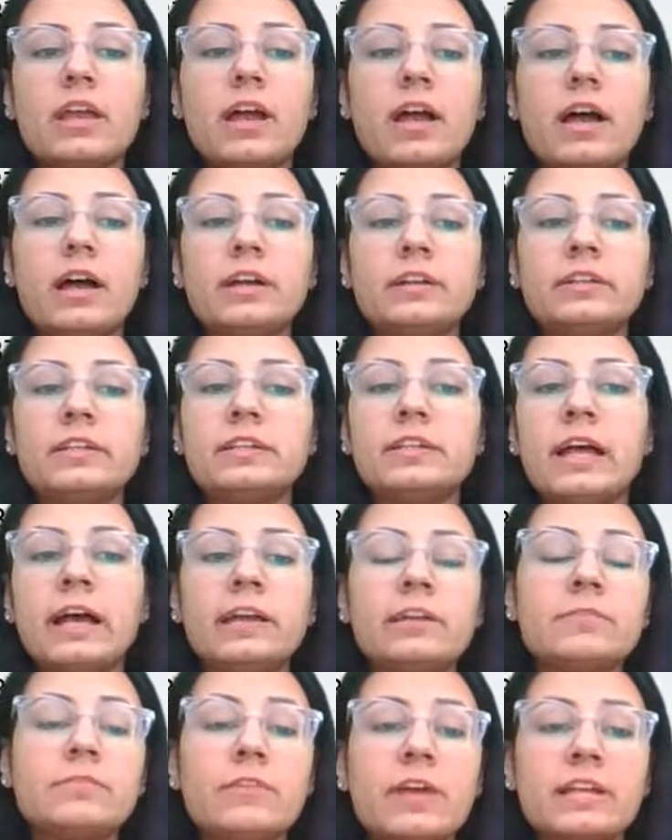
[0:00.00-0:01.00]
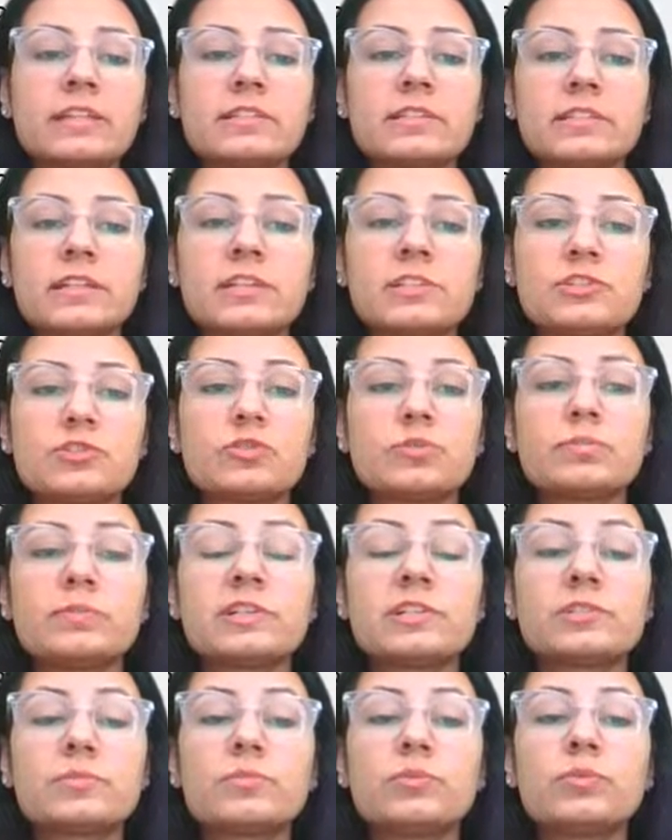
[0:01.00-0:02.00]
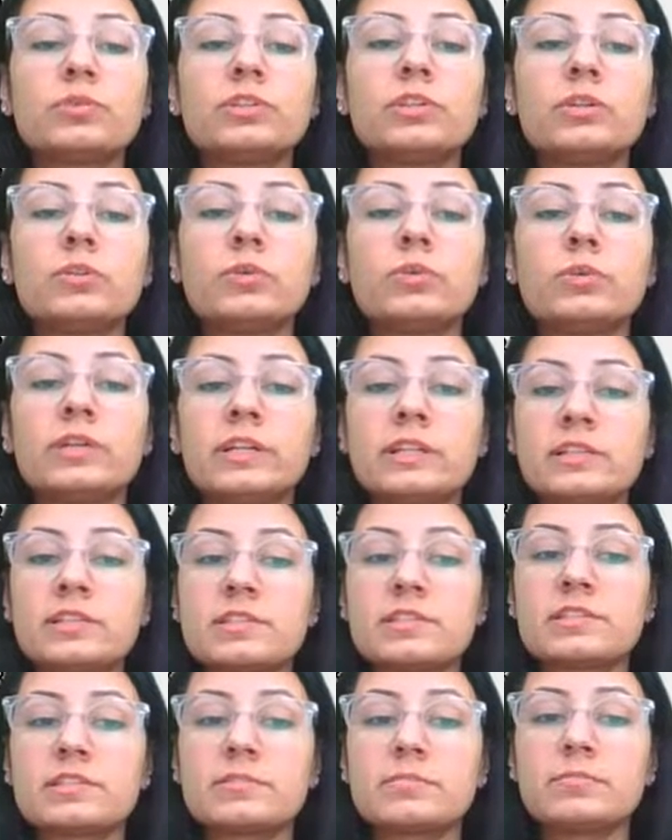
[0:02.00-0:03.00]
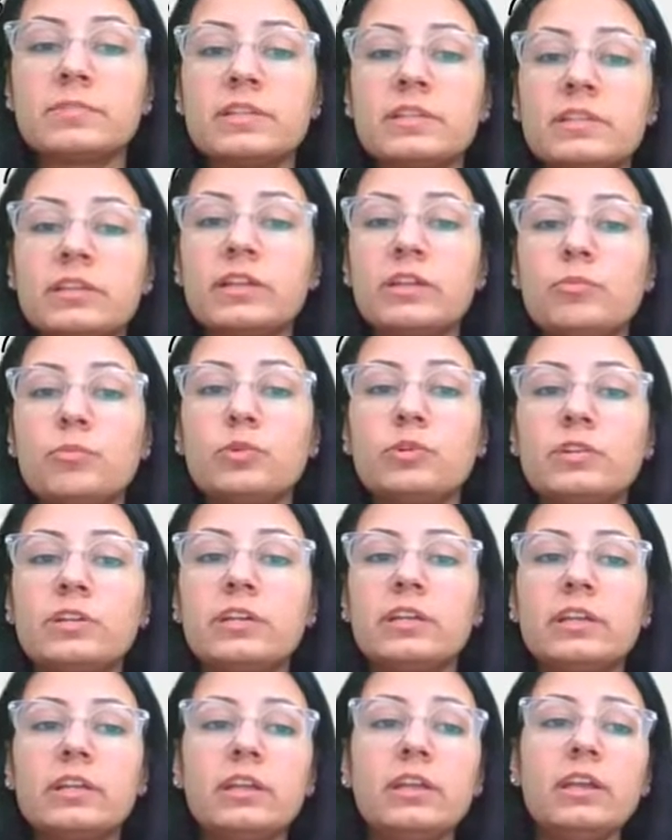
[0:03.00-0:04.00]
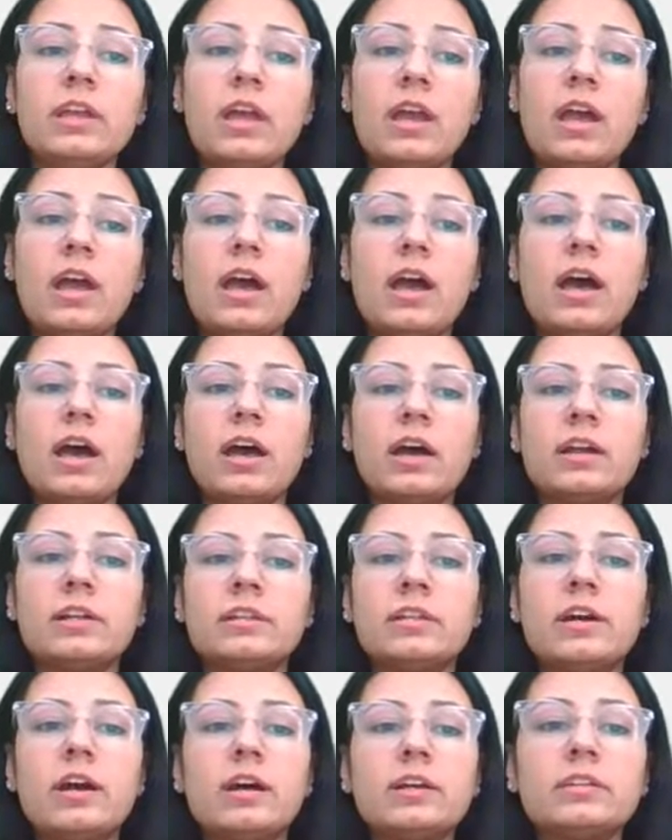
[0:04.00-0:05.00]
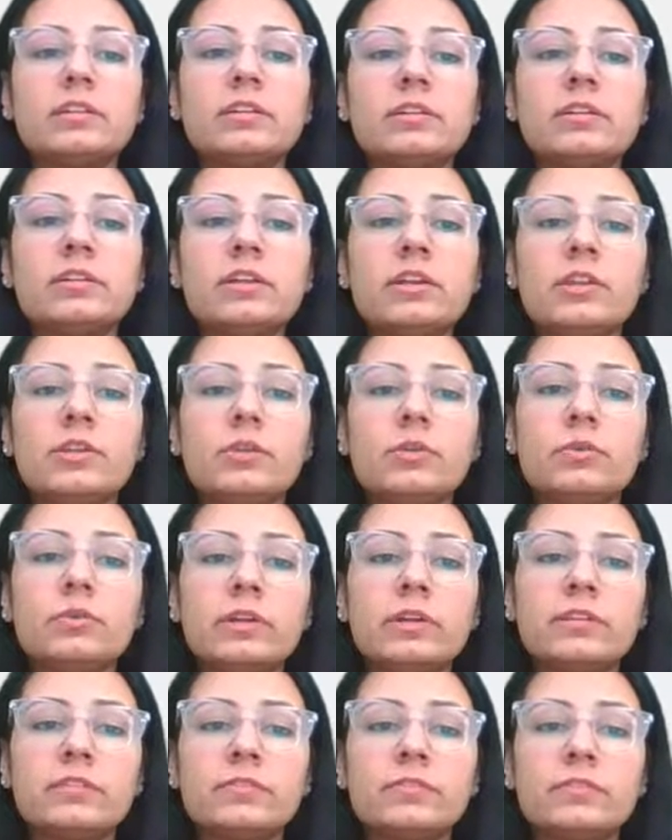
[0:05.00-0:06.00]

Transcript: and the live vaccine that stimulates both the local and the systemic immunity. And the other new